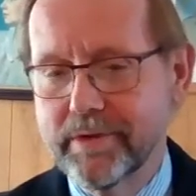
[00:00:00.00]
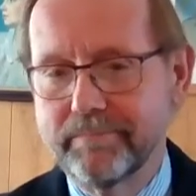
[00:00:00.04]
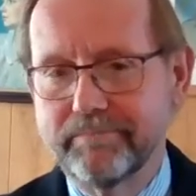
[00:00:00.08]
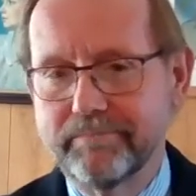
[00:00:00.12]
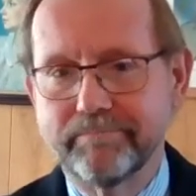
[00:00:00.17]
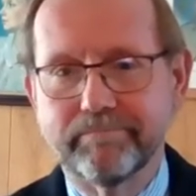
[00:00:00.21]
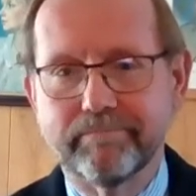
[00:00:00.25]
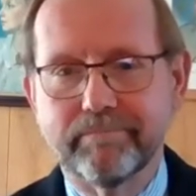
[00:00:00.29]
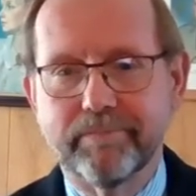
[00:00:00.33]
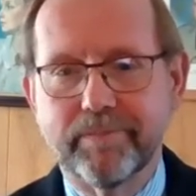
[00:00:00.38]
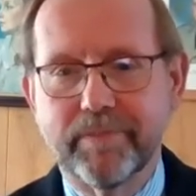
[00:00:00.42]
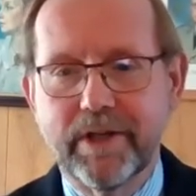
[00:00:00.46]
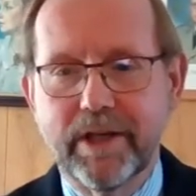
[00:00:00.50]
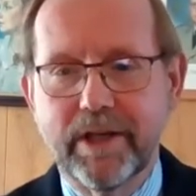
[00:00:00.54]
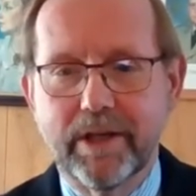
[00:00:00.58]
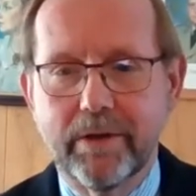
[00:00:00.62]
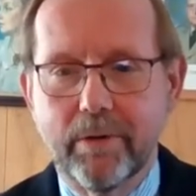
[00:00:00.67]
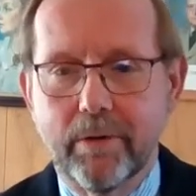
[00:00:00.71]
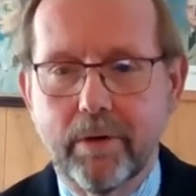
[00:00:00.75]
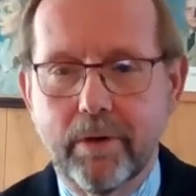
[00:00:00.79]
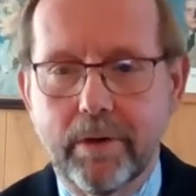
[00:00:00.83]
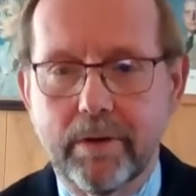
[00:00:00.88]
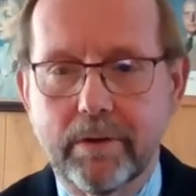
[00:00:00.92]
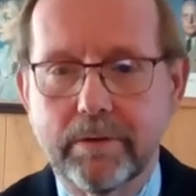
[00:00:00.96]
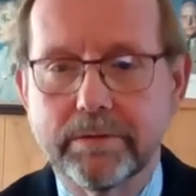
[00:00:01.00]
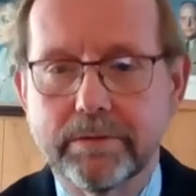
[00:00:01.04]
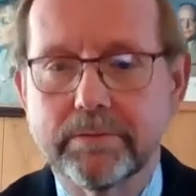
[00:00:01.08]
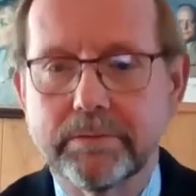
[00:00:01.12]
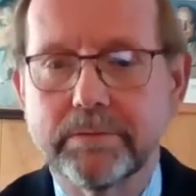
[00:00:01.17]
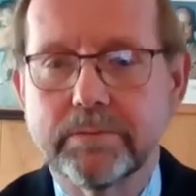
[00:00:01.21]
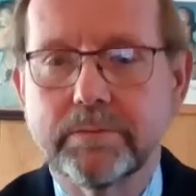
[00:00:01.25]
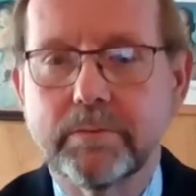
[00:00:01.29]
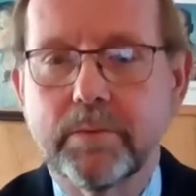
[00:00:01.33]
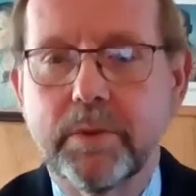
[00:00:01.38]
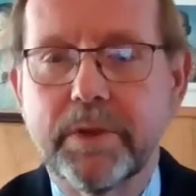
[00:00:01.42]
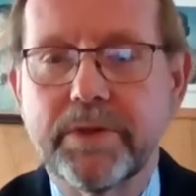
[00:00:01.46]
and thank you all
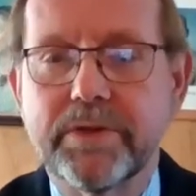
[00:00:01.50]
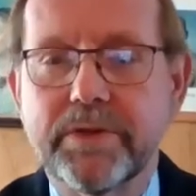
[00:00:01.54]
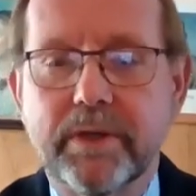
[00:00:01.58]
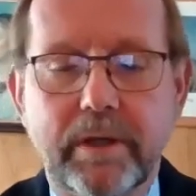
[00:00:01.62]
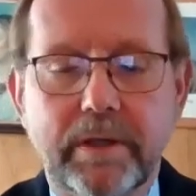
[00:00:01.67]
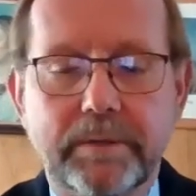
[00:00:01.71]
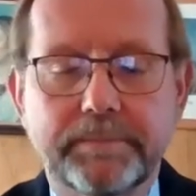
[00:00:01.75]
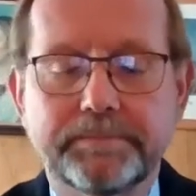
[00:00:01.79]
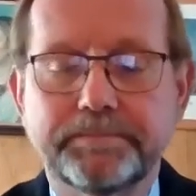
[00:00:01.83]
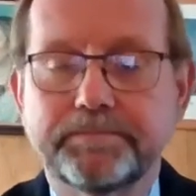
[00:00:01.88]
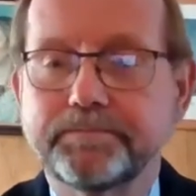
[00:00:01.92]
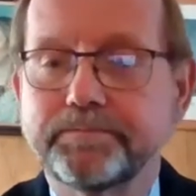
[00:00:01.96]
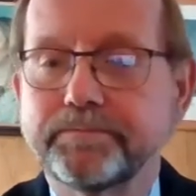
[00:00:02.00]
once again.